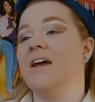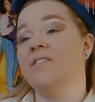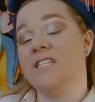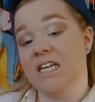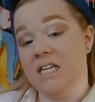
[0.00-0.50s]
ever
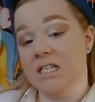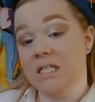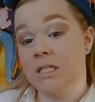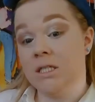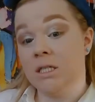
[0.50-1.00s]

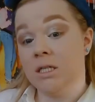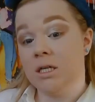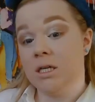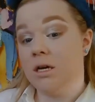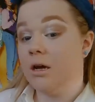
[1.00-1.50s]
since
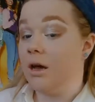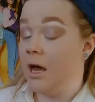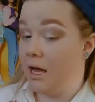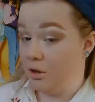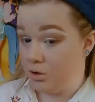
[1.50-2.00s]

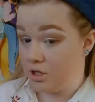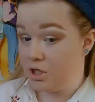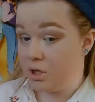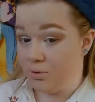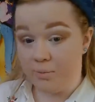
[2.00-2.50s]
it looks
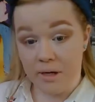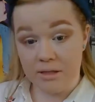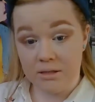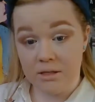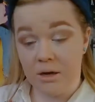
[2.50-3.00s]
so much
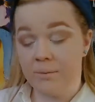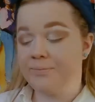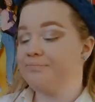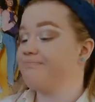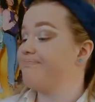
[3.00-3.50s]
better. So
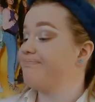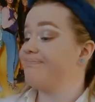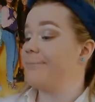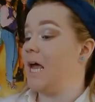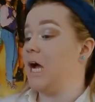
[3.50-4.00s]

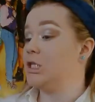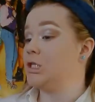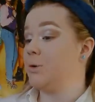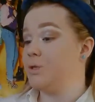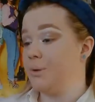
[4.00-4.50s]
I just
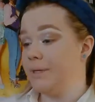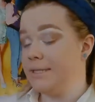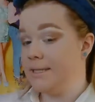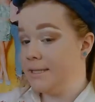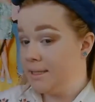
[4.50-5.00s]
don't do
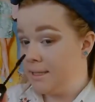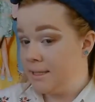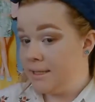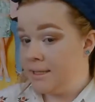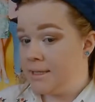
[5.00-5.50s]
it.
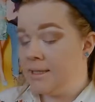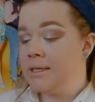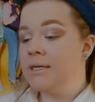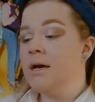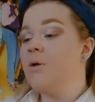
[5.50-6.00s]

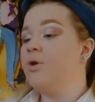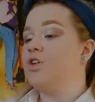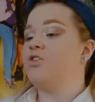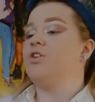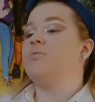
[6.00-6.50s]
We
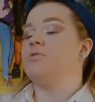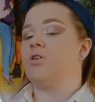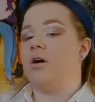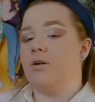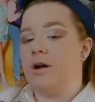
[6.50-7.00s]
just do
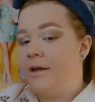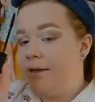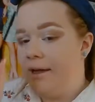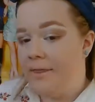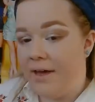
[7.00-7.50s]
mascara
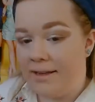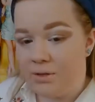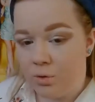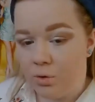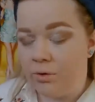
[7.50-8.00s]
and that's
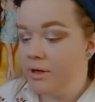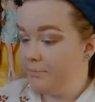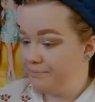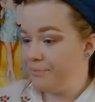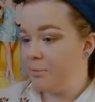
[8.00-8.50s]
all.
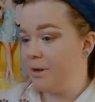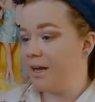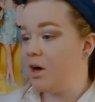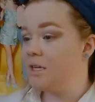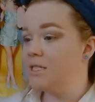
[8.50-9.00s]
But I
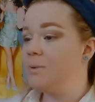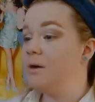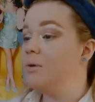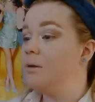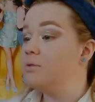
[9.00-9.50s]
can't
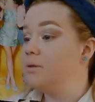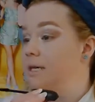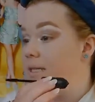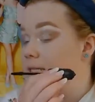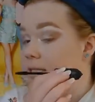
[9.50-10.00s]
speak while I'm doing
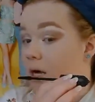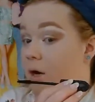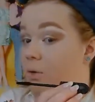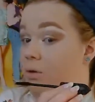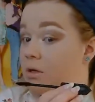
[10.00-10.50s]
it,
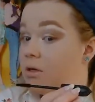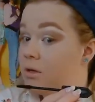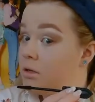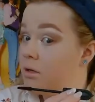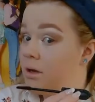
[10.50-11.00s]
so
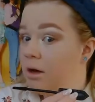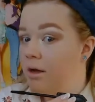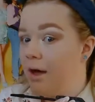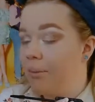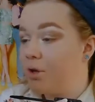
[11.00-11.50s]

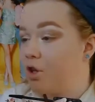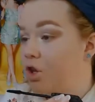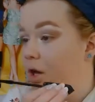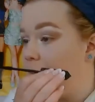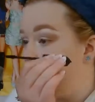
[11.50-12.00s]
I'm gonna
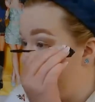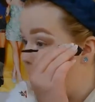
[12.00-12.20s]
shut up.